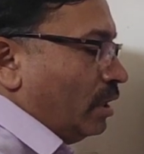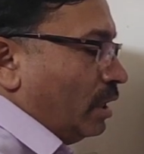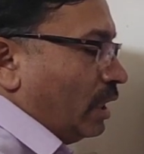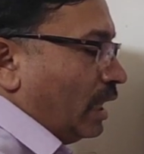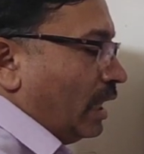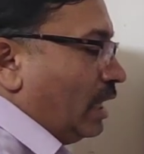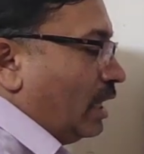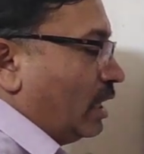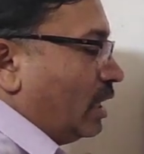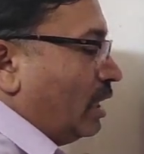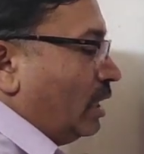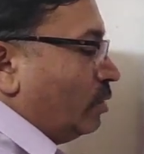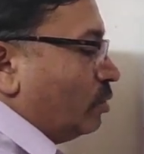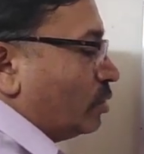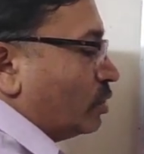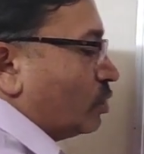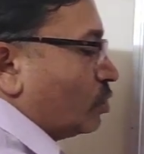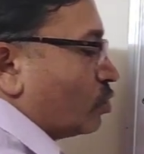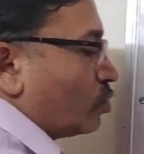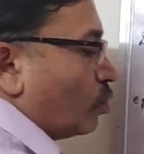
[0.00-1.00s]
It
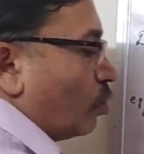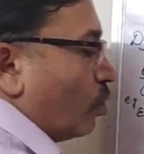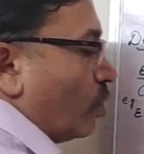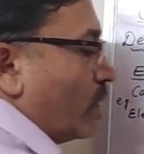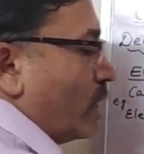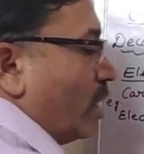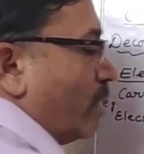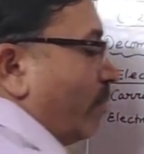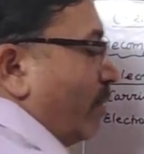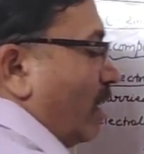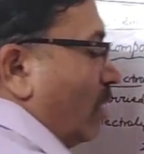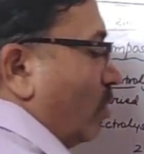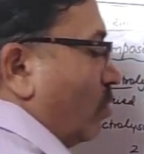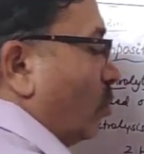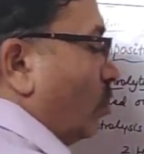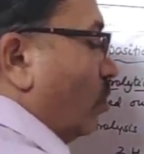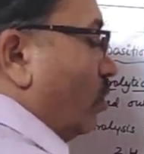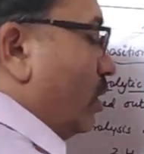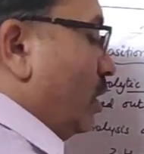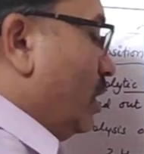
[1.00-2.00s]
gives sodium and
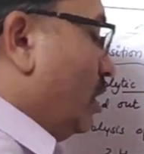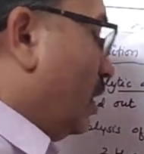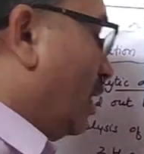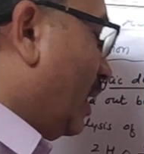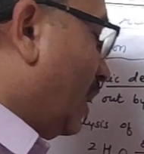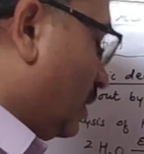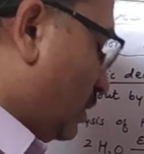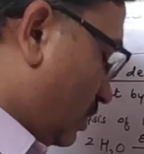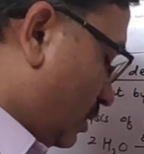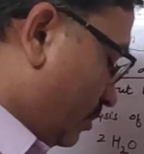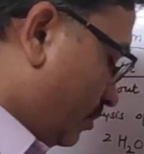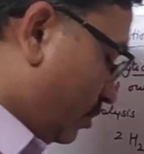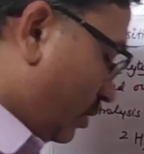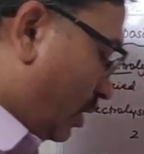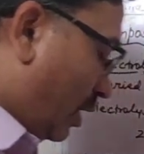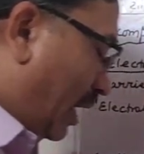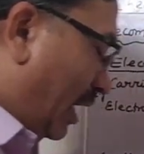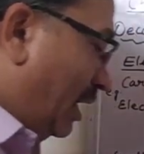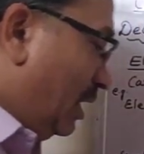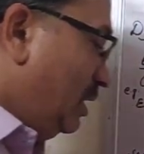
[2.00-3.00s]
chlorine gas.
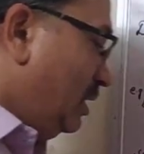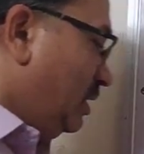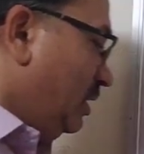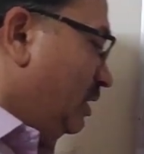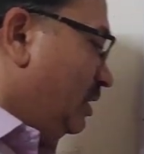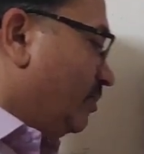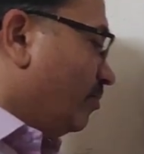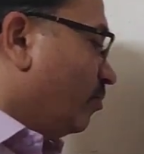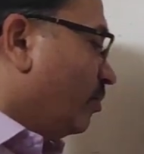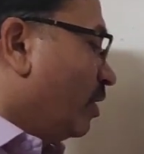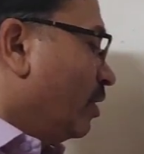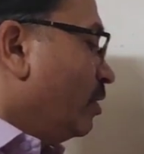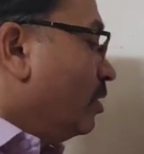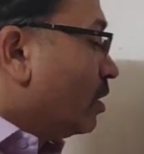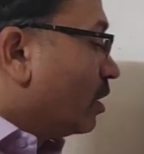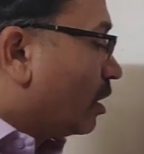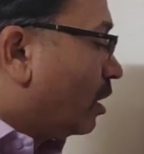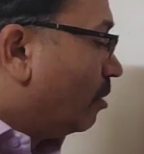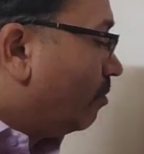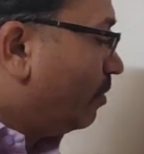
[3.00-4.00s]
And see,
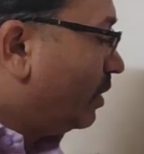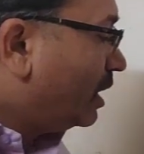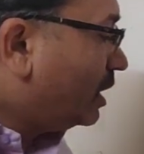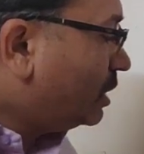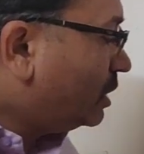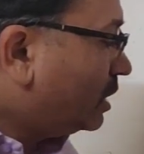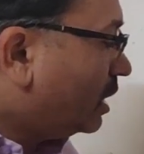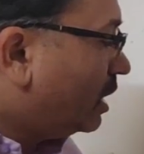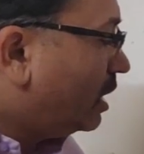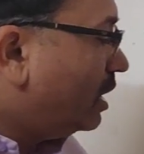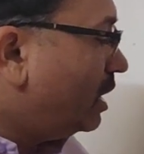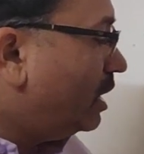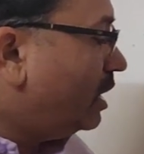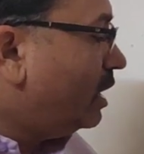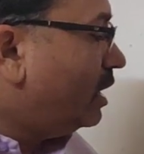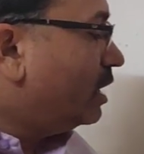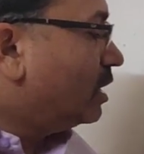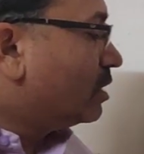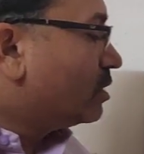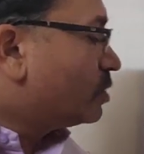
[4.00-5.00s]

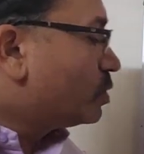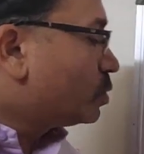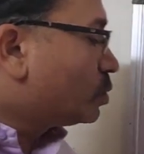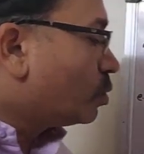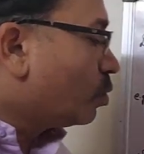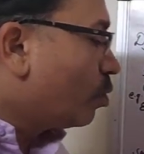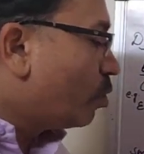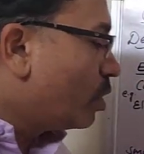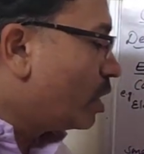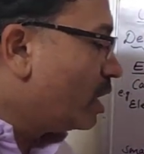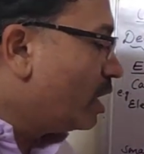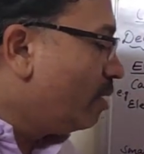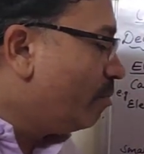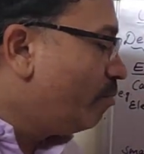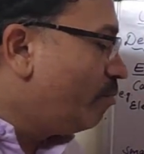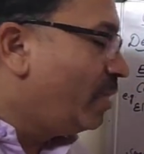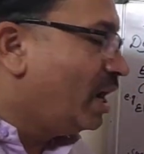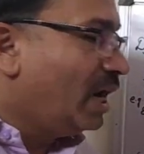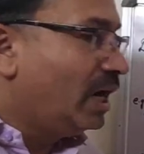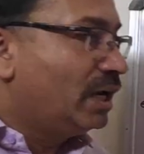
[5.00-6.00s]
commercially
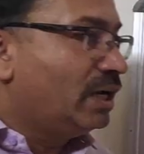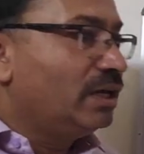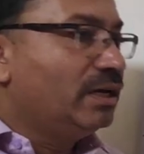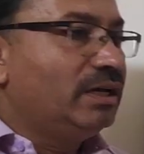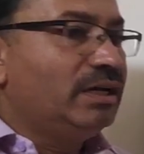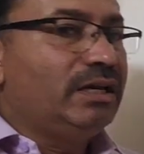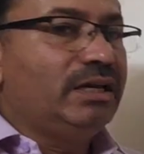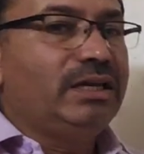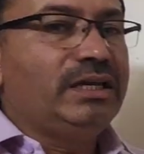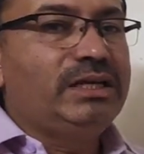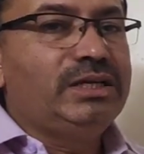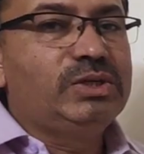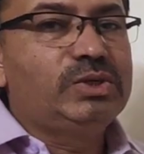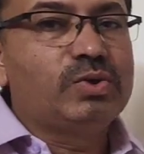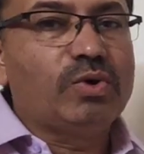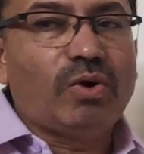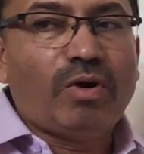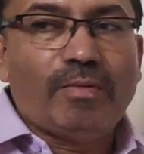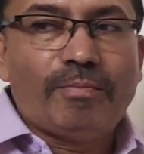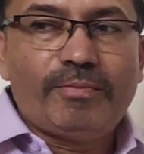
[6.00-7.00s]
sodium metal
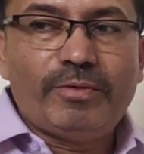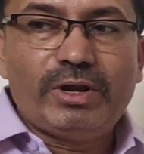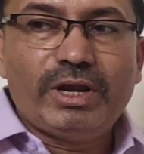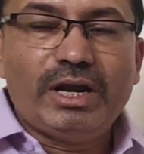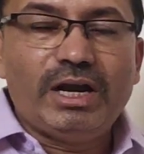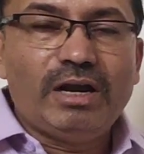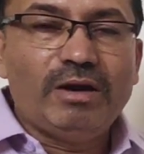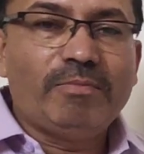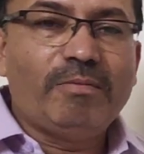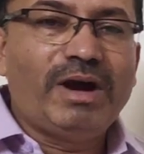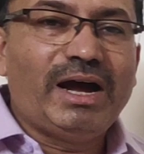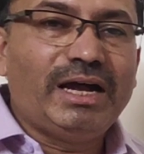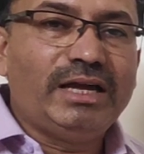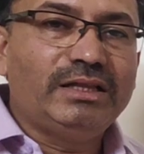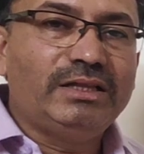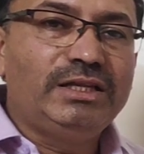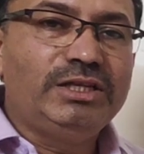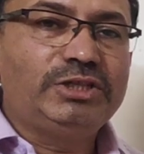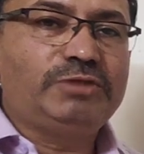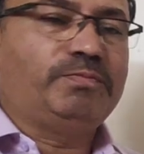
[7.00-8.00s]
is obtained
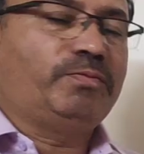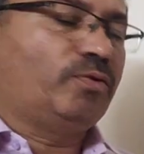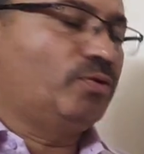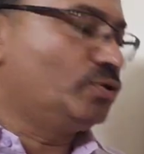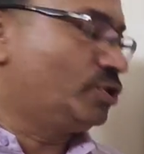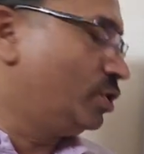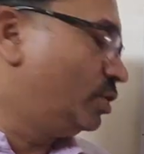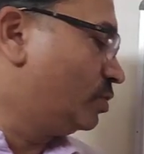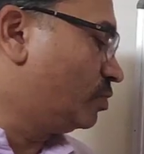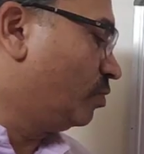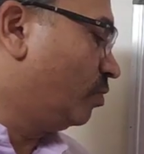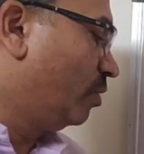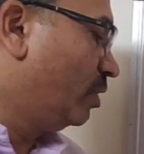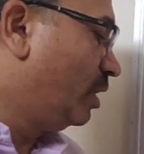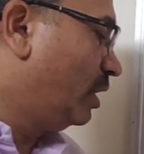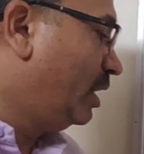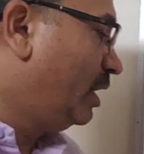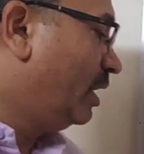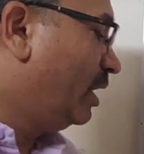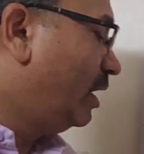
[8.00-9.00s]
by this process
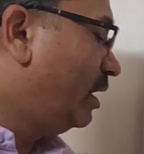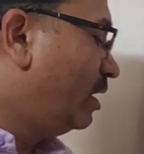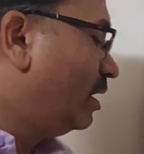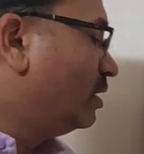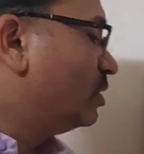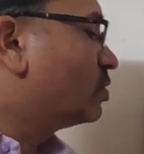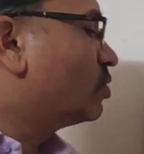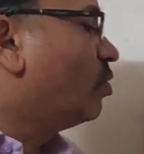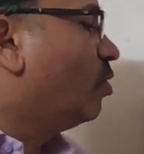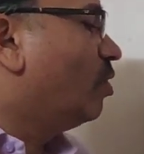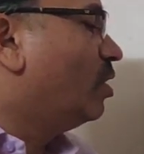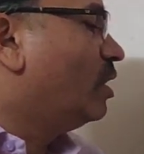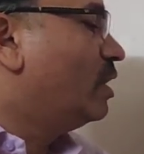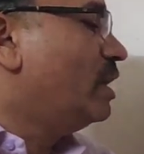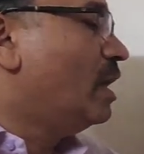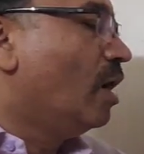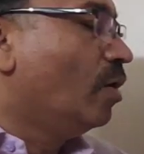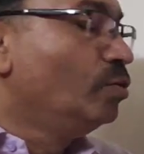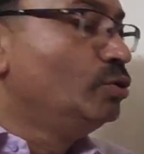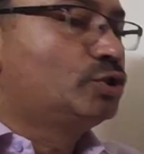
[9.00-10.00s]
only. It is
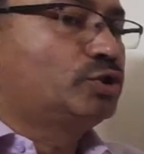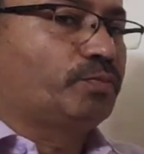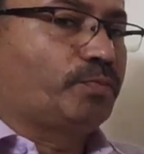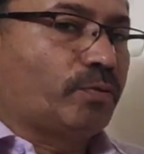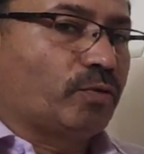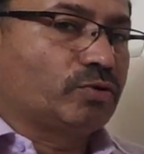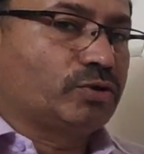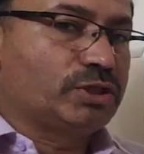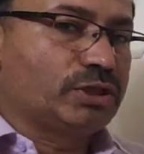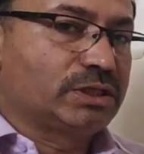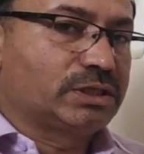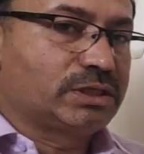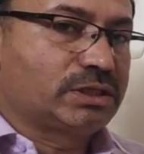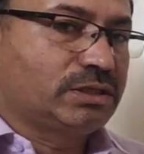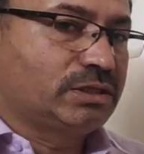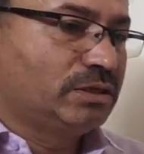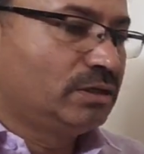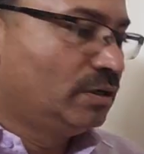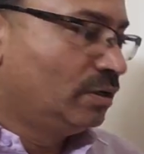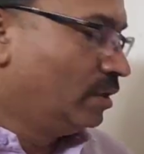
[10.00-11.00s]
called Downs
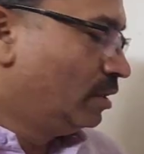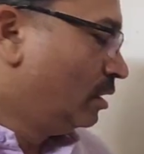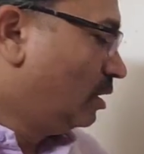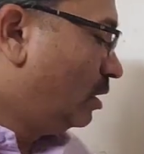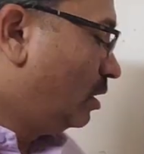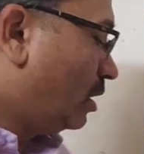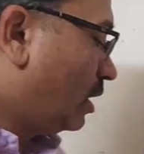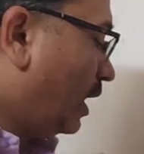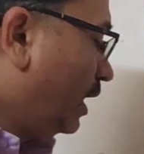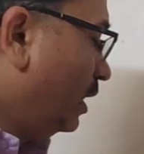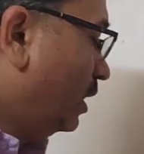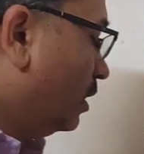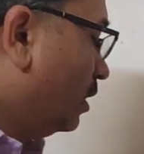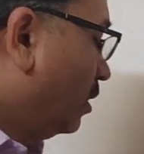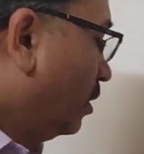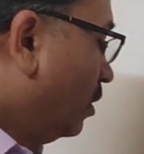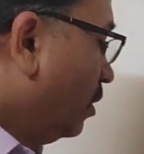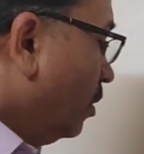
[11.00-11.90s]
process. Right?